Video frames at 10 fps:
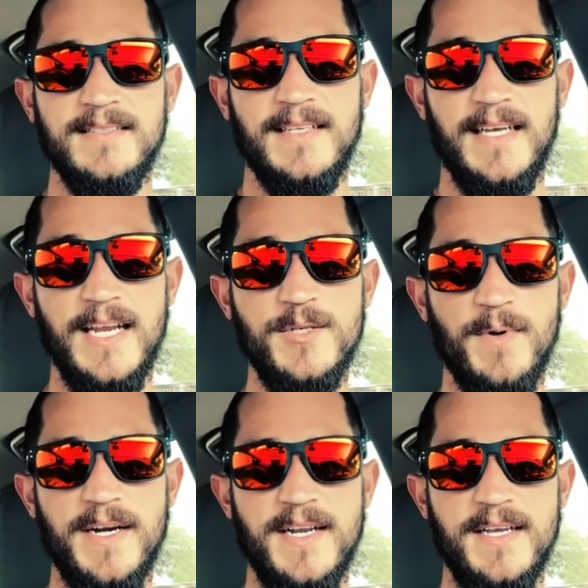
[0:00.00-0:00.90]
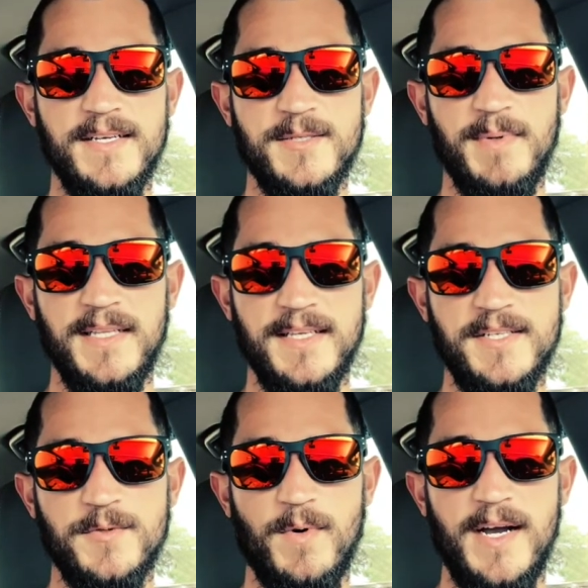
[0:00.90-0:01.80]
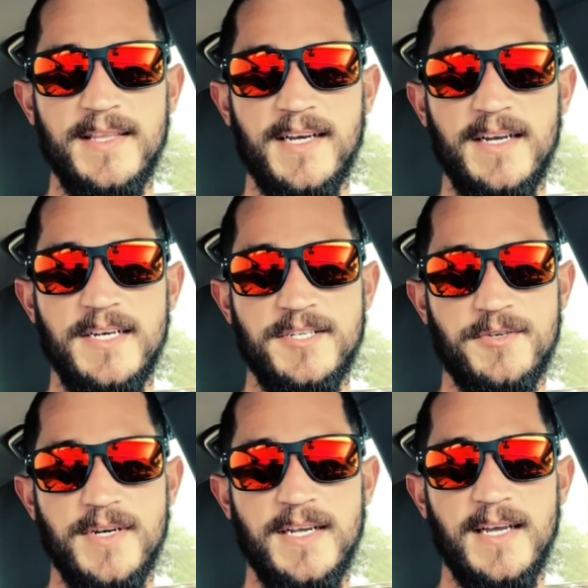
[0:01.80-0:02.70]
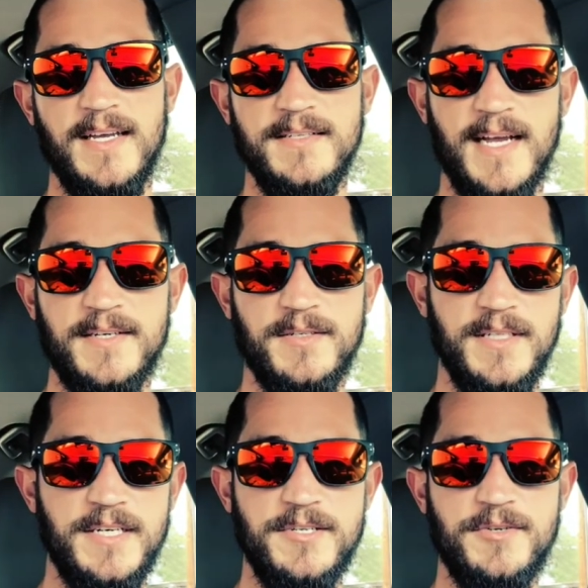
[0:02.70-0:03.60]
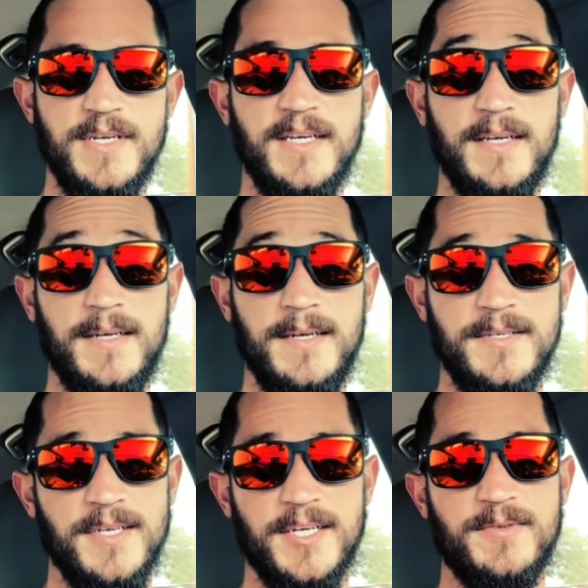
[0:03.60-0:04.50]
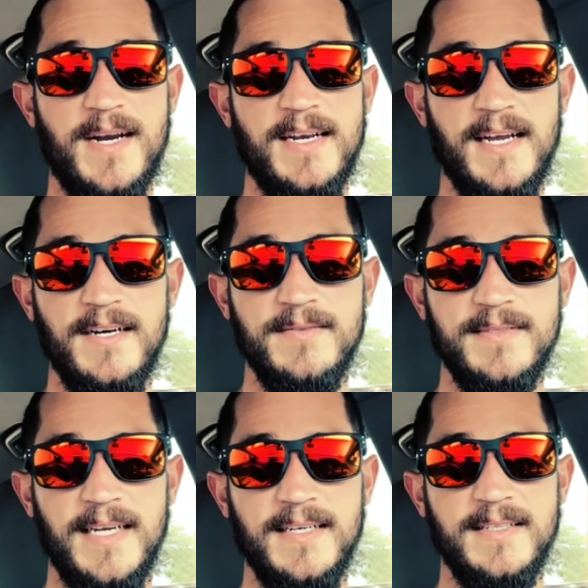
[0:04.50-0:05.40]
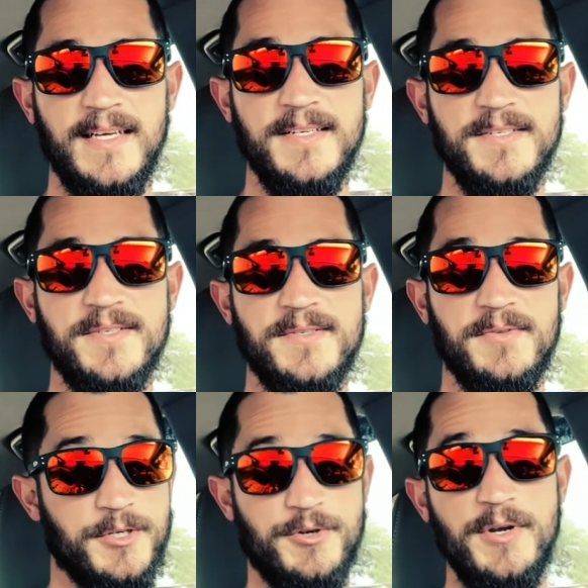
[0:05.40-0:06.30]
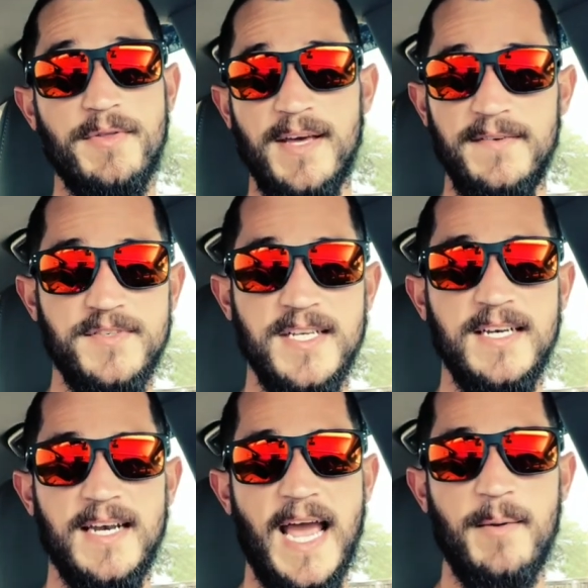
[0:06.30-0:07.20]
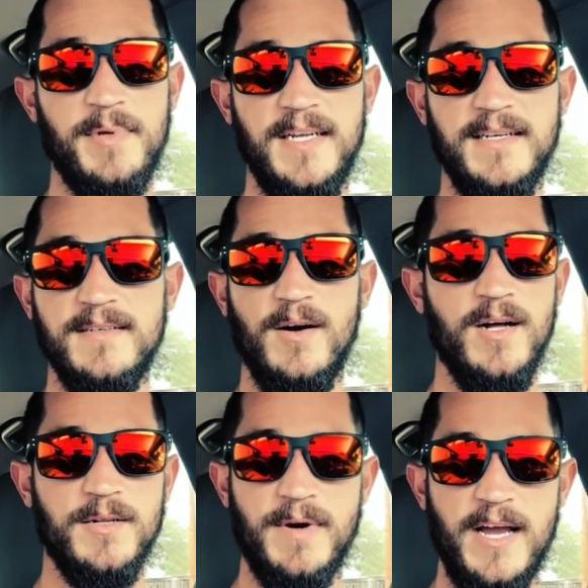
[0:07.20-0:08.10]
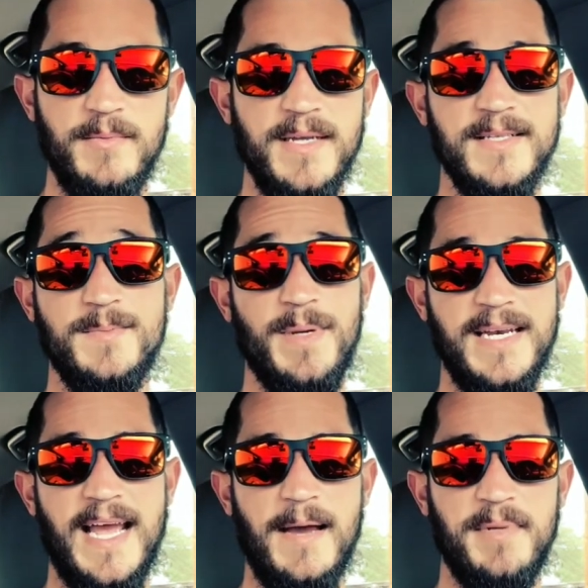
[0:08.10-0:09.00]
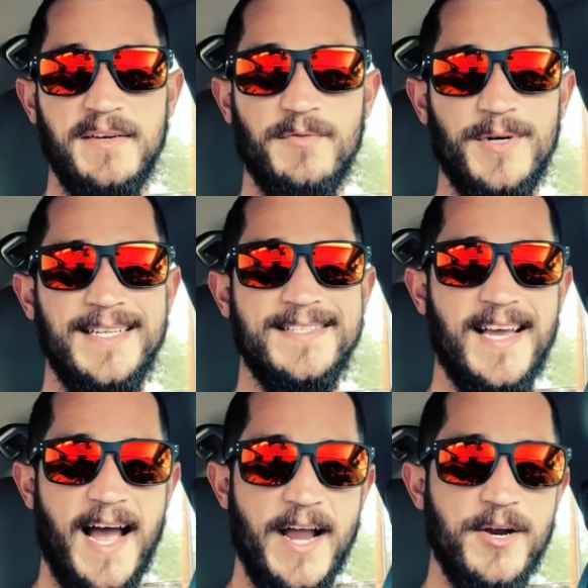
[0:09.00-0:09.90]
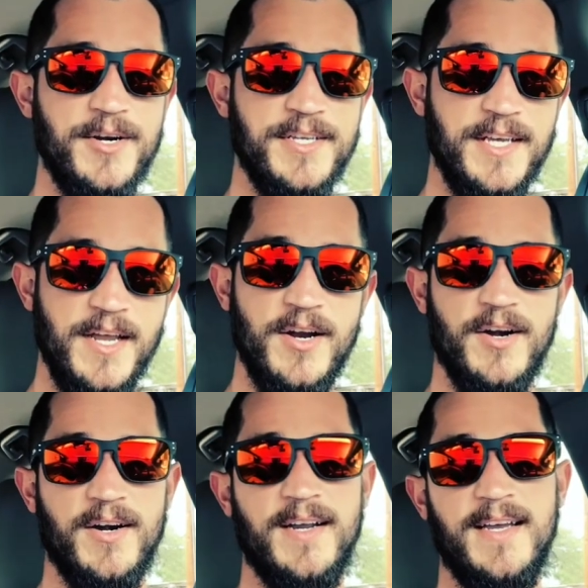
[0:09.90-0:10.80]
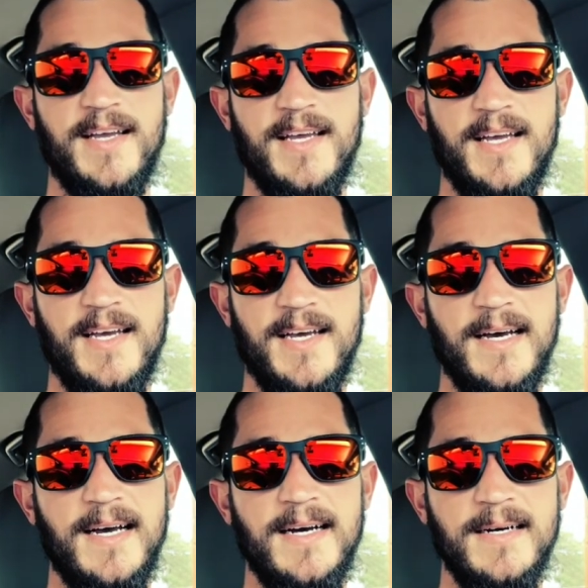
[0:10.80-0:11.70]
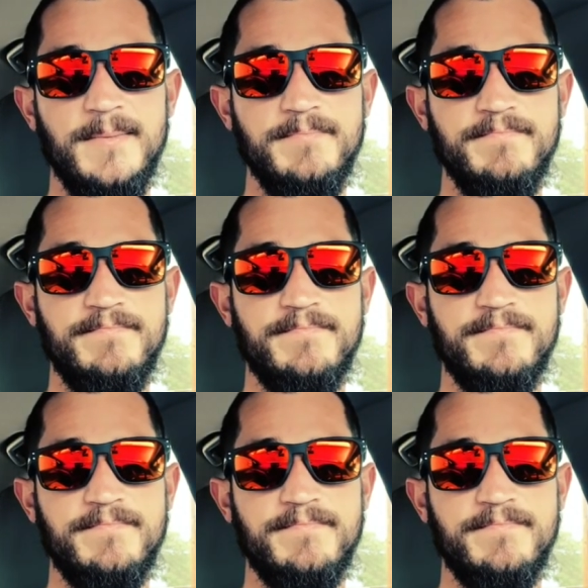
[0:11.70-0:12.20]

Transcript: it is what it is, but this is why the gun industry and tactical industry sucks right now, and that is the truth. I've seen it happening all around me. It's been happening for an entire year. And